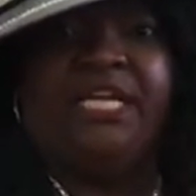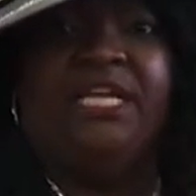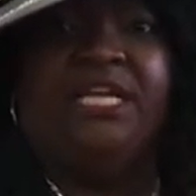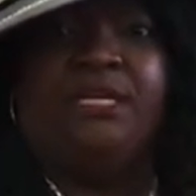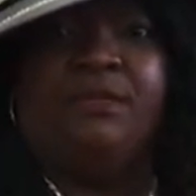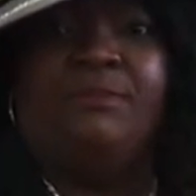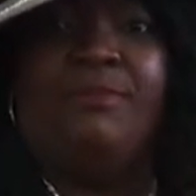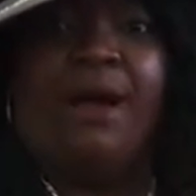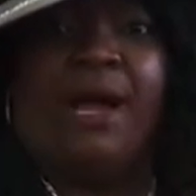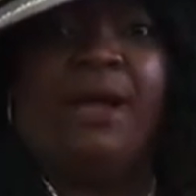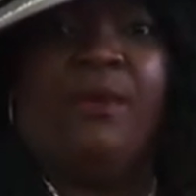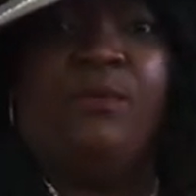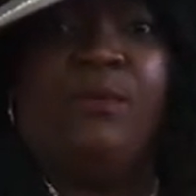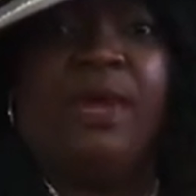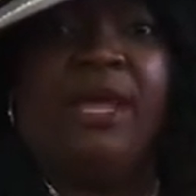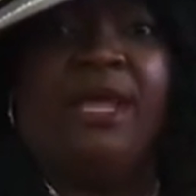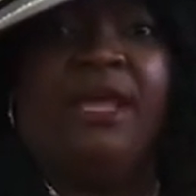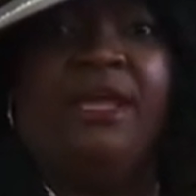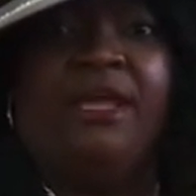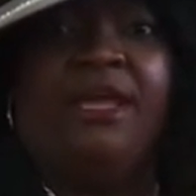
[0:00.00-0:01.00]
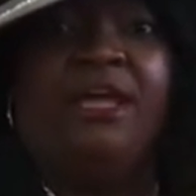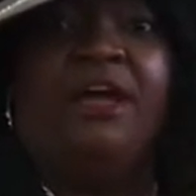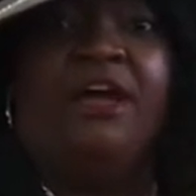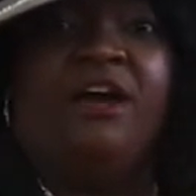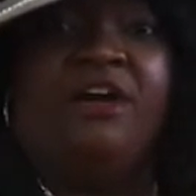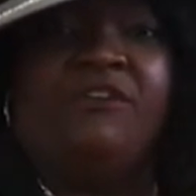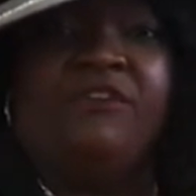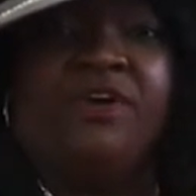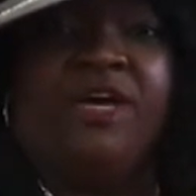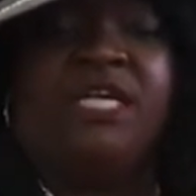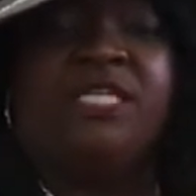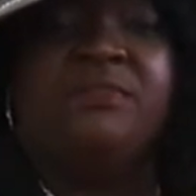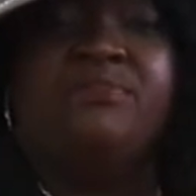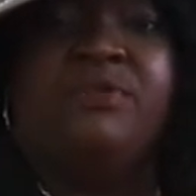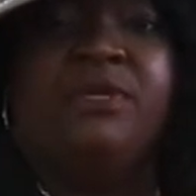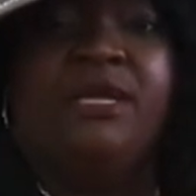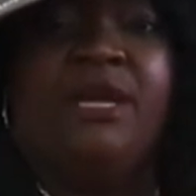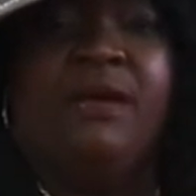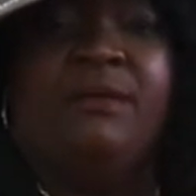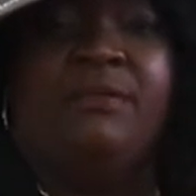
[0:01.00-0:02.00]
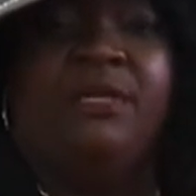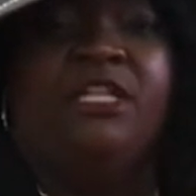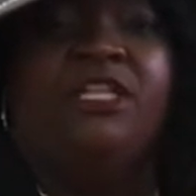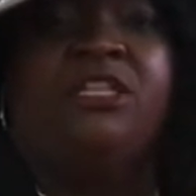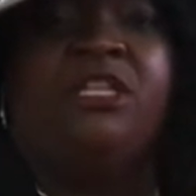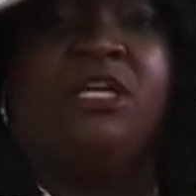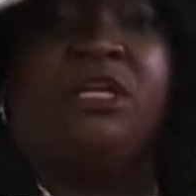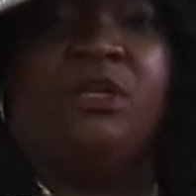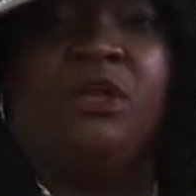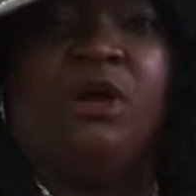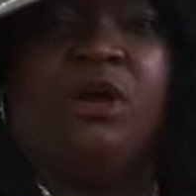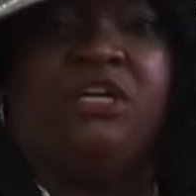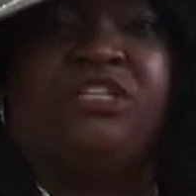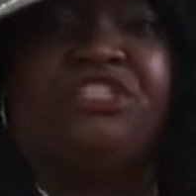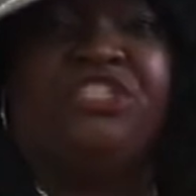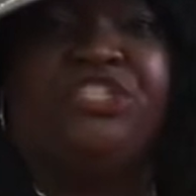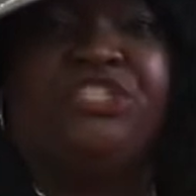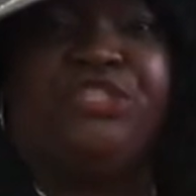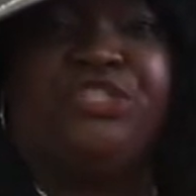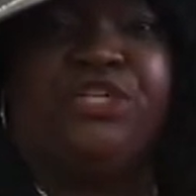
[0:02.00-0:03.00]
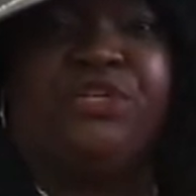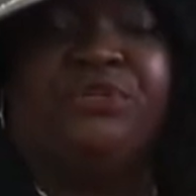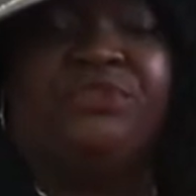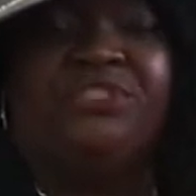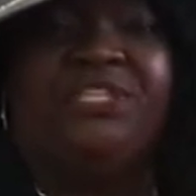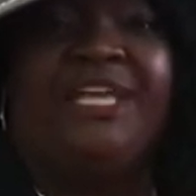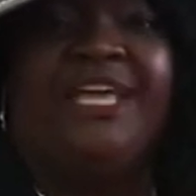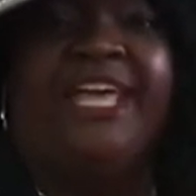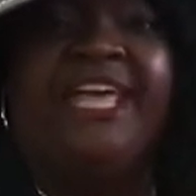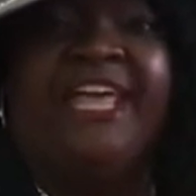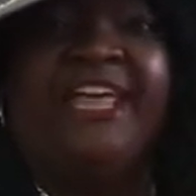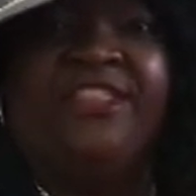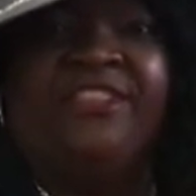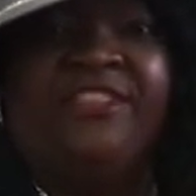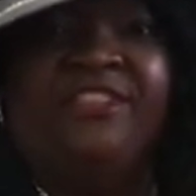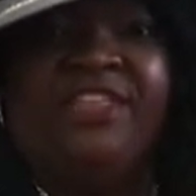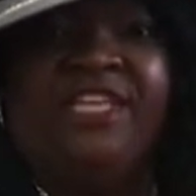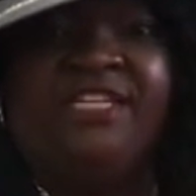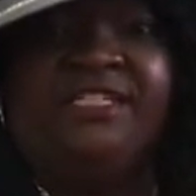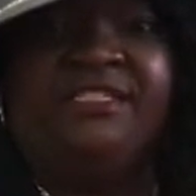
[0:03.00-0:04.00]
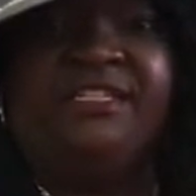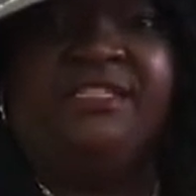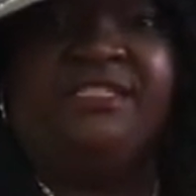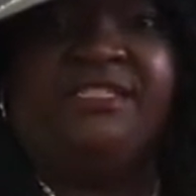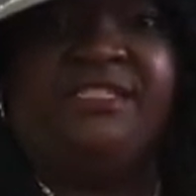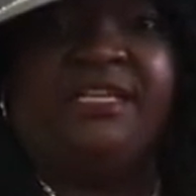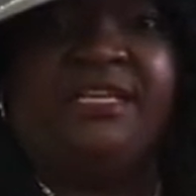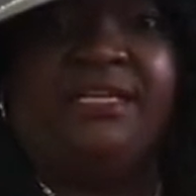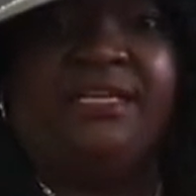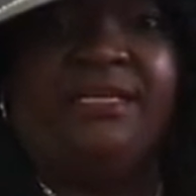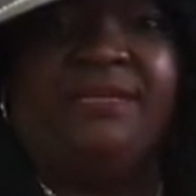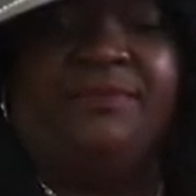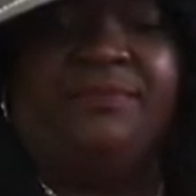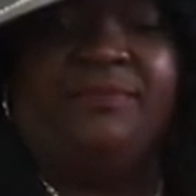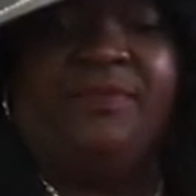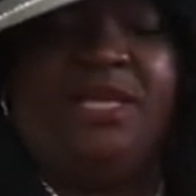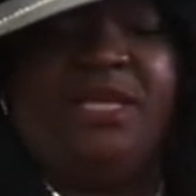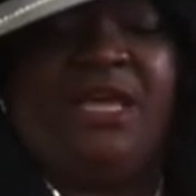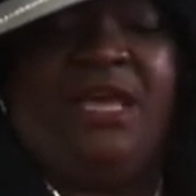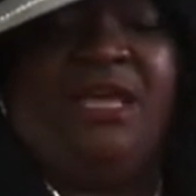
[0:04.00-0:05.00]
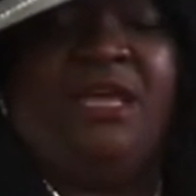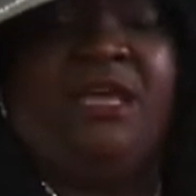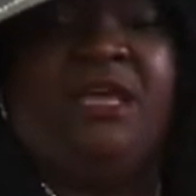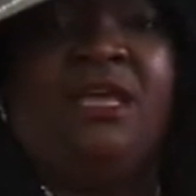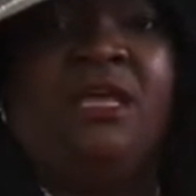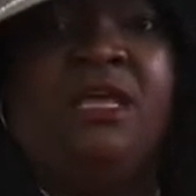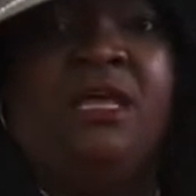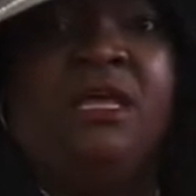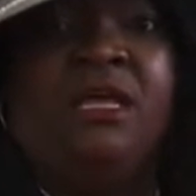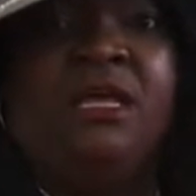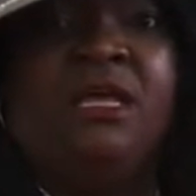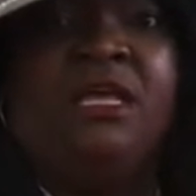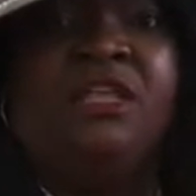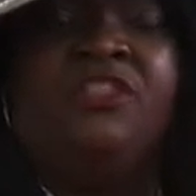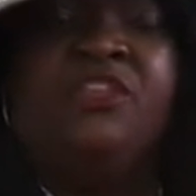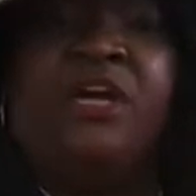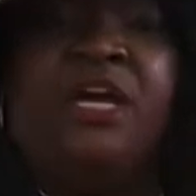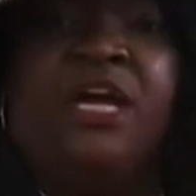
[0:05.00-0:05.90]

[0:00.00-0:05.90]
in my way of us becoming the largest church in this city, heck, in the